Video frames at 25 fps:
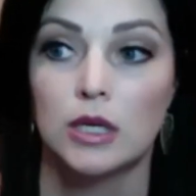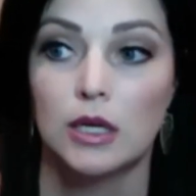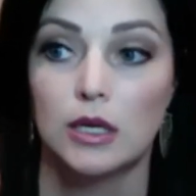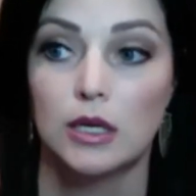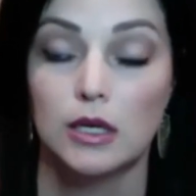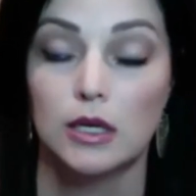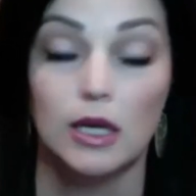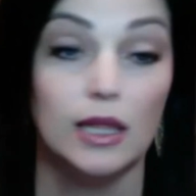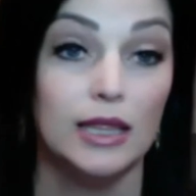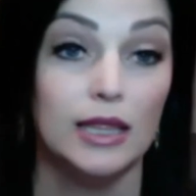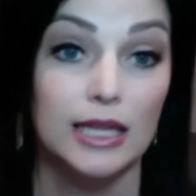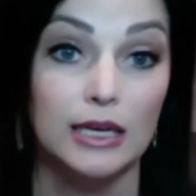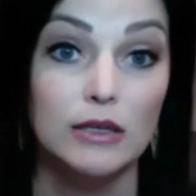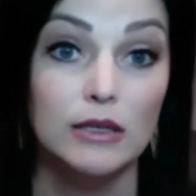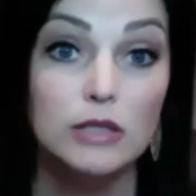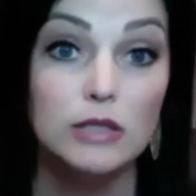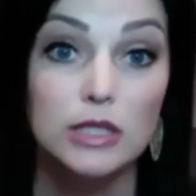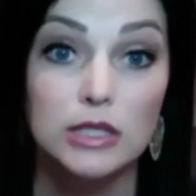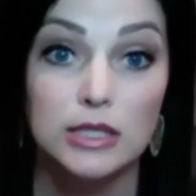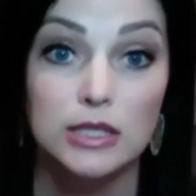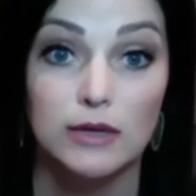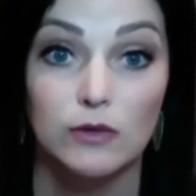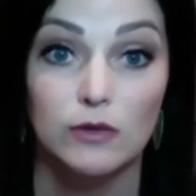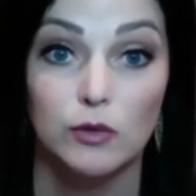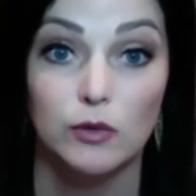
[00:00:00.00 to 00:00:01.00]
Nothing else has
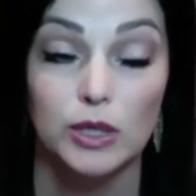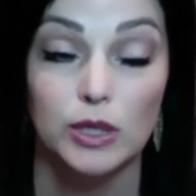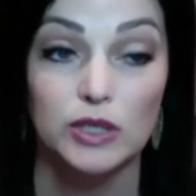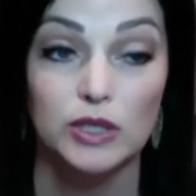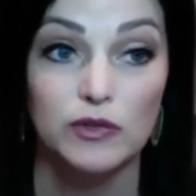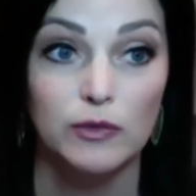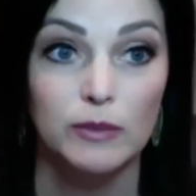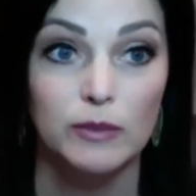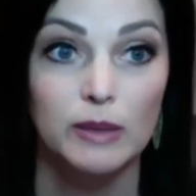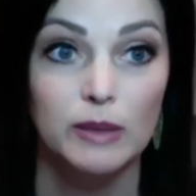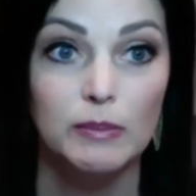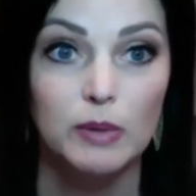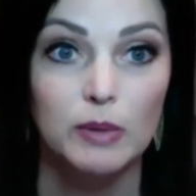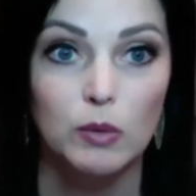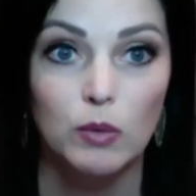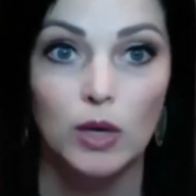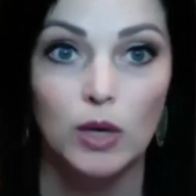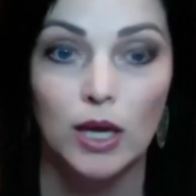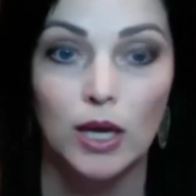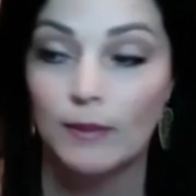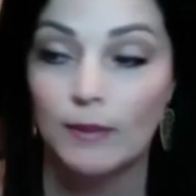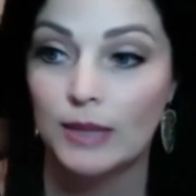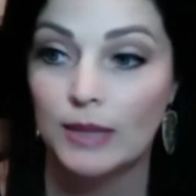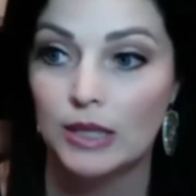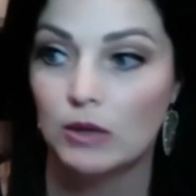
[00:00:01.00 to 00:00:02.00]
ever worked for me, but what
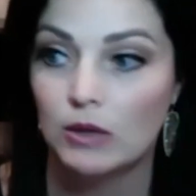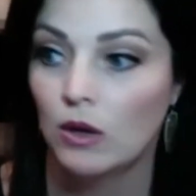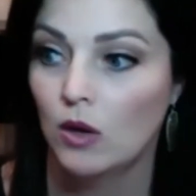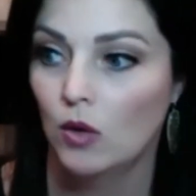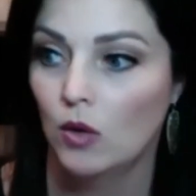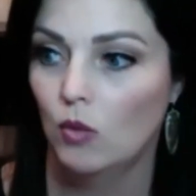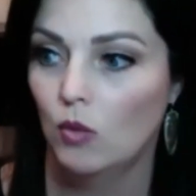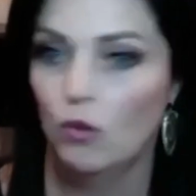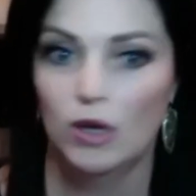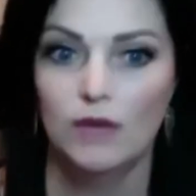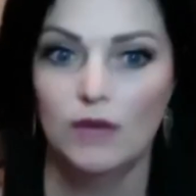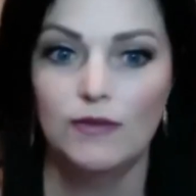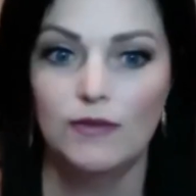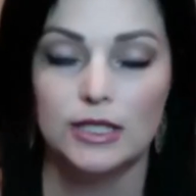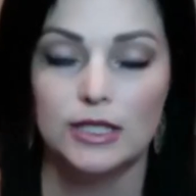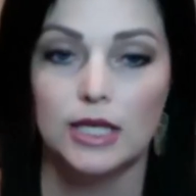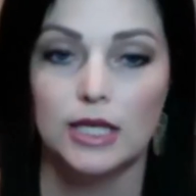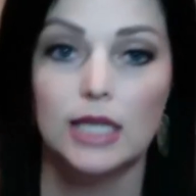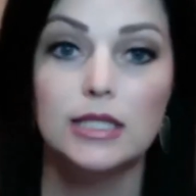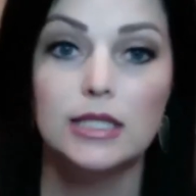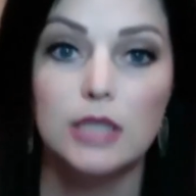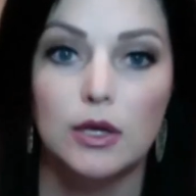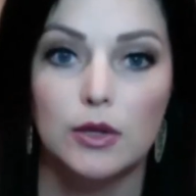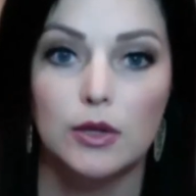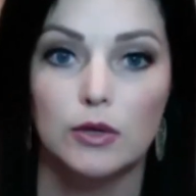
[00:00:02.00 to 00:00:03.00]
if it
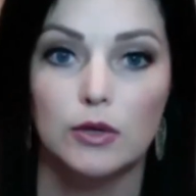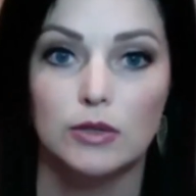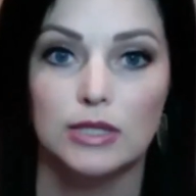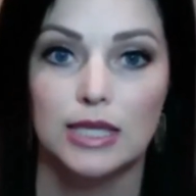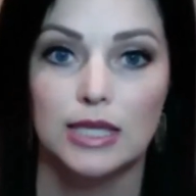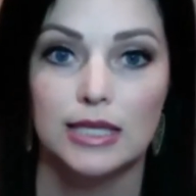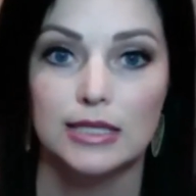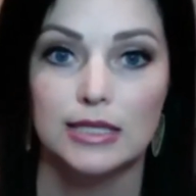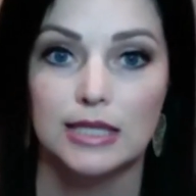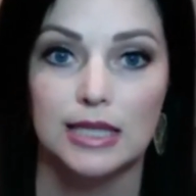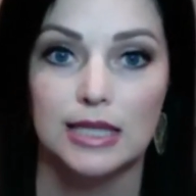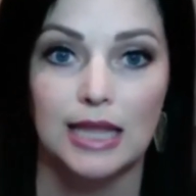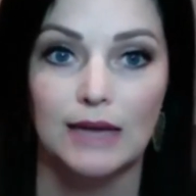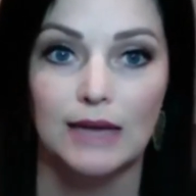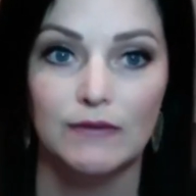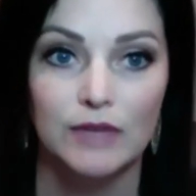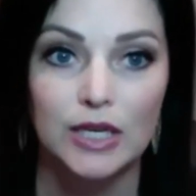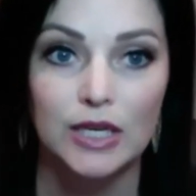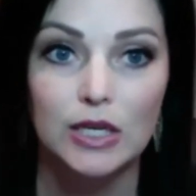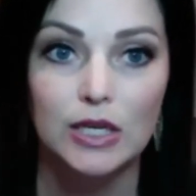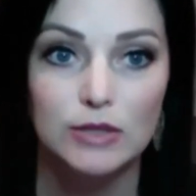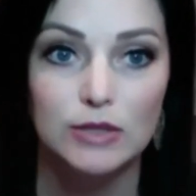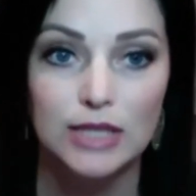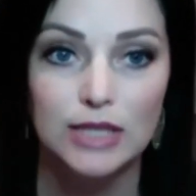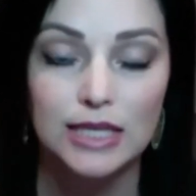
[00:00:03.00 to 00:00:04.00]
does all those things that
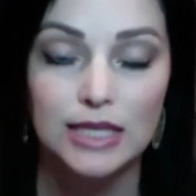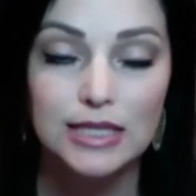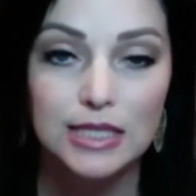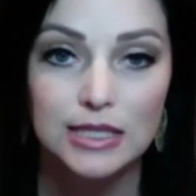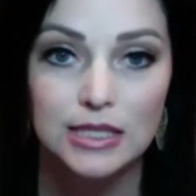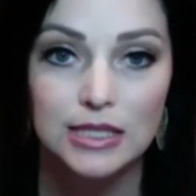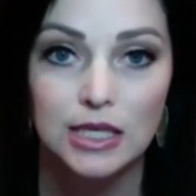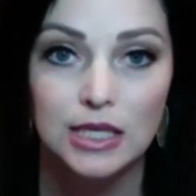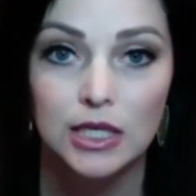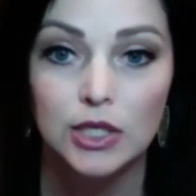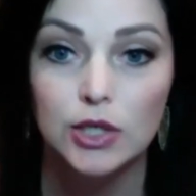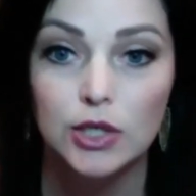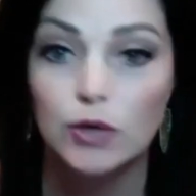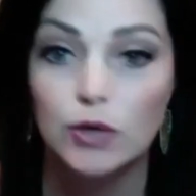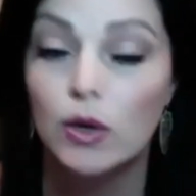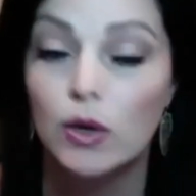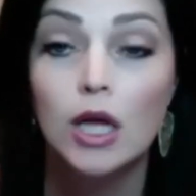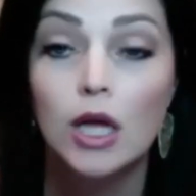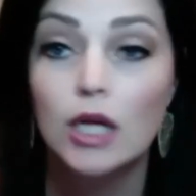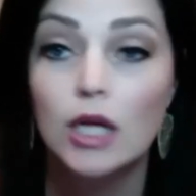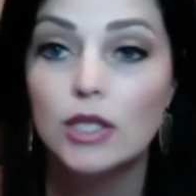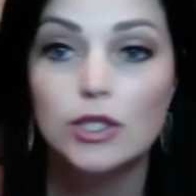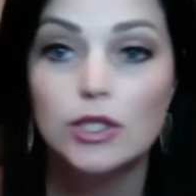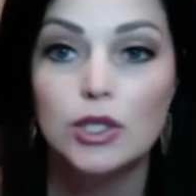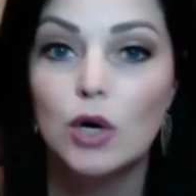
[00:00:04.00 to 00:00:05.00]
video says it's going to do?
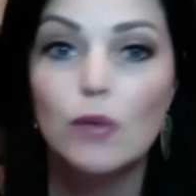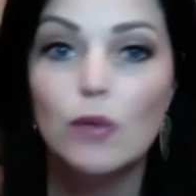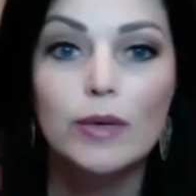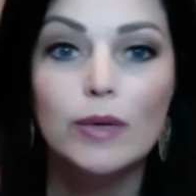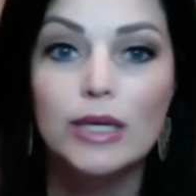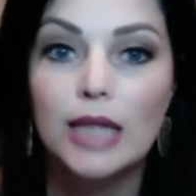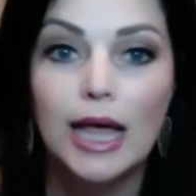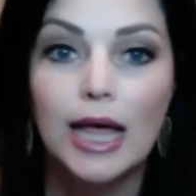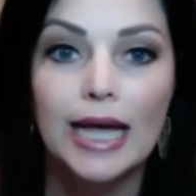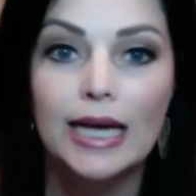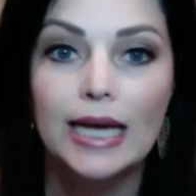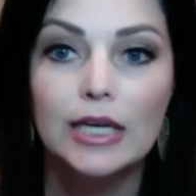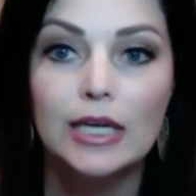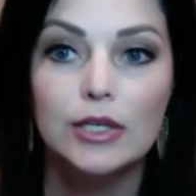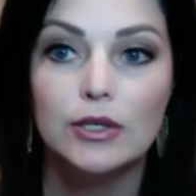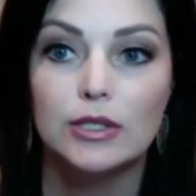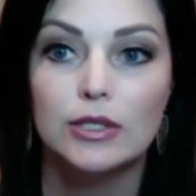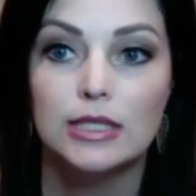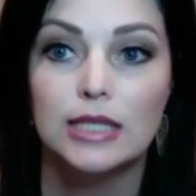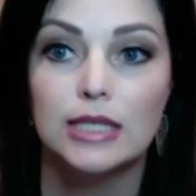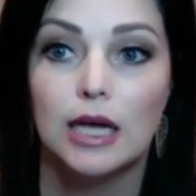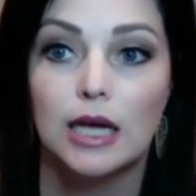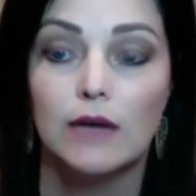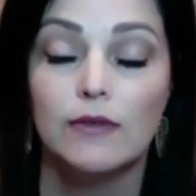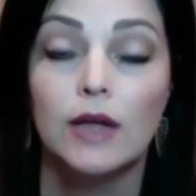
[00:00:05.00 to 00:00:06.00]
Don't rely on
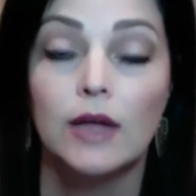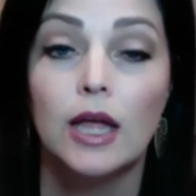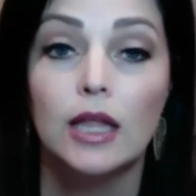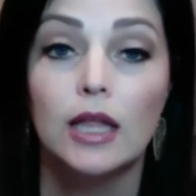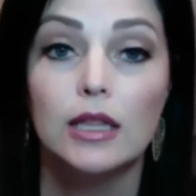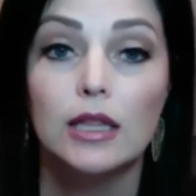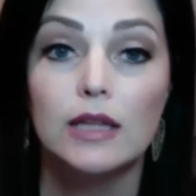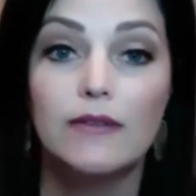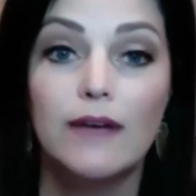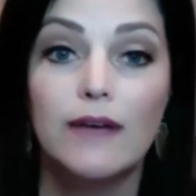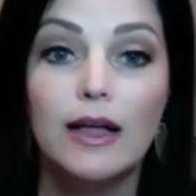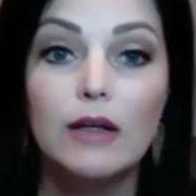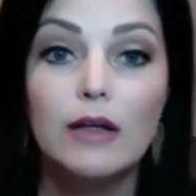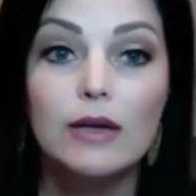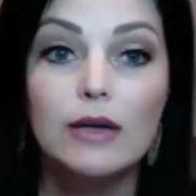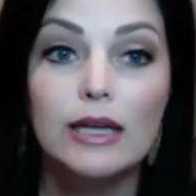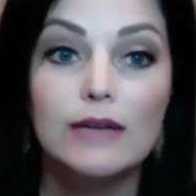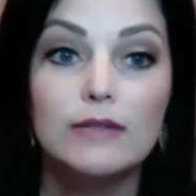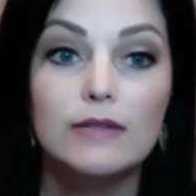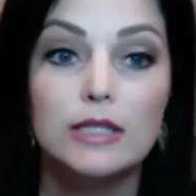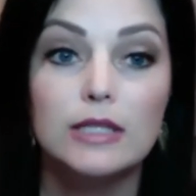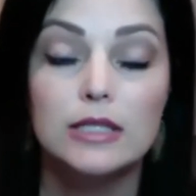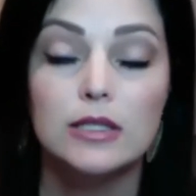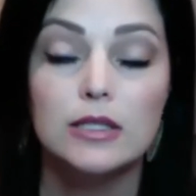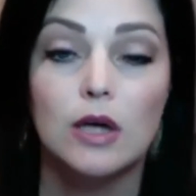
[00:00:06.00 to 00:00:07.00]
yourself. Lavelle
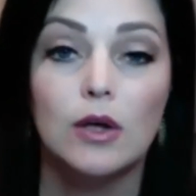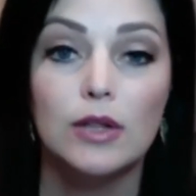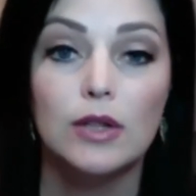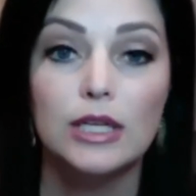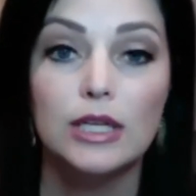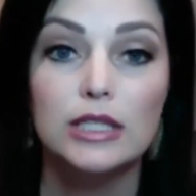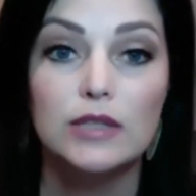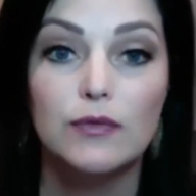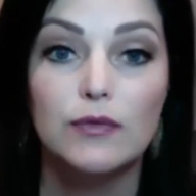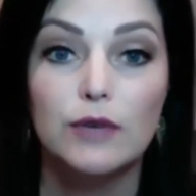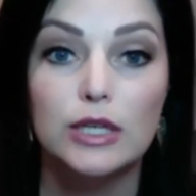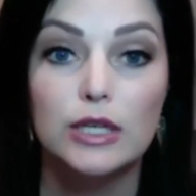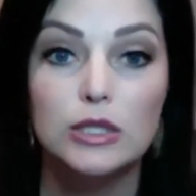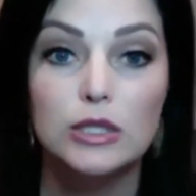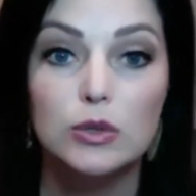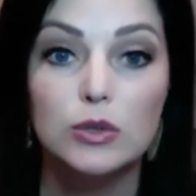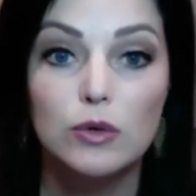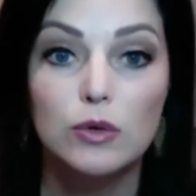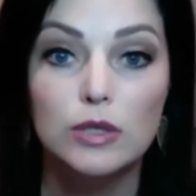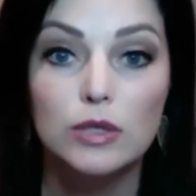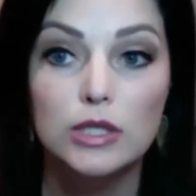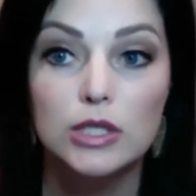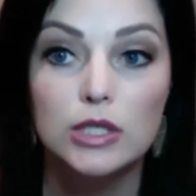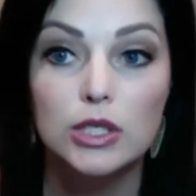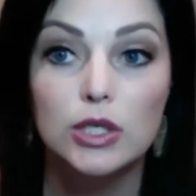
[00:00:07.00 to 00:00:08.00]
gives us all these free
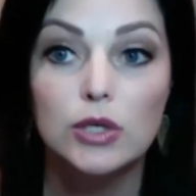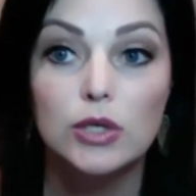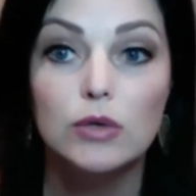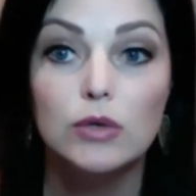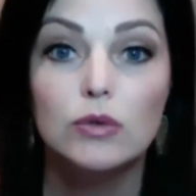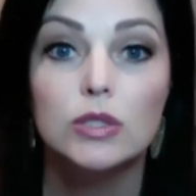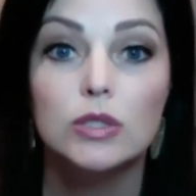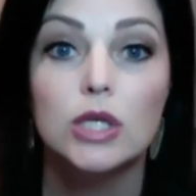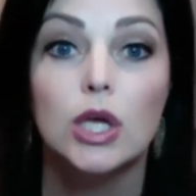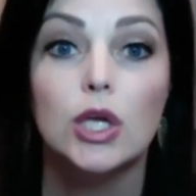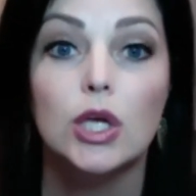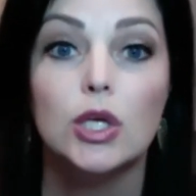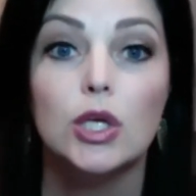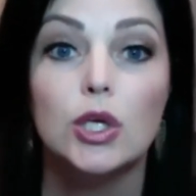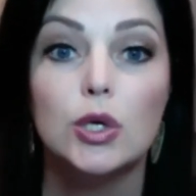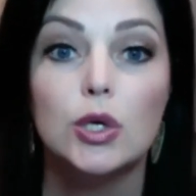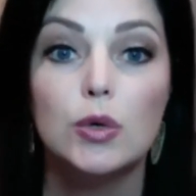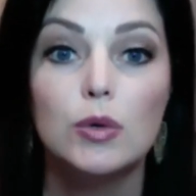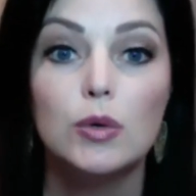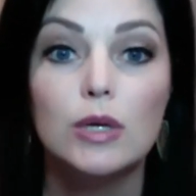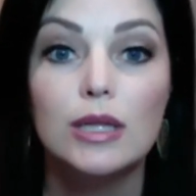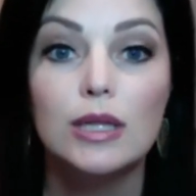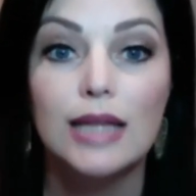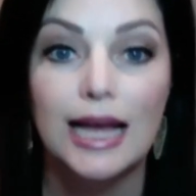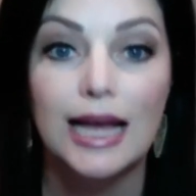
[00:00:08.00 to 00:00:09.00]
tools to use.
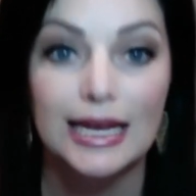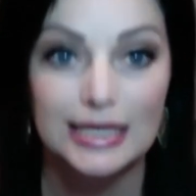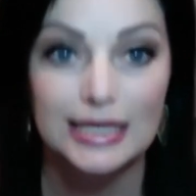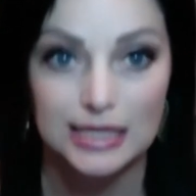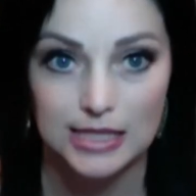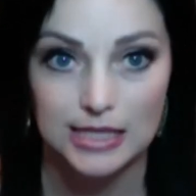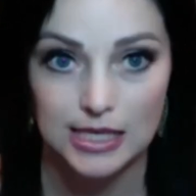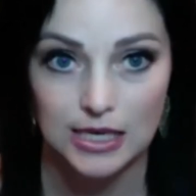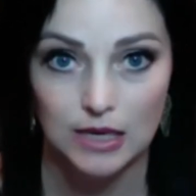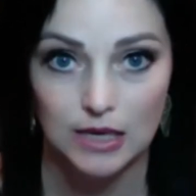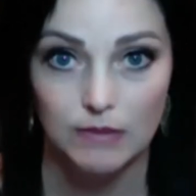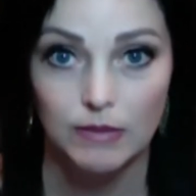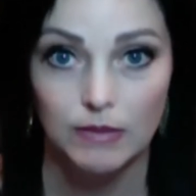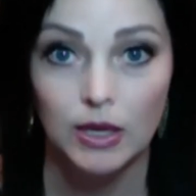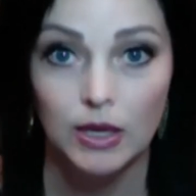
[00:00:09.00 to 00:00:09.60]
Utilize them.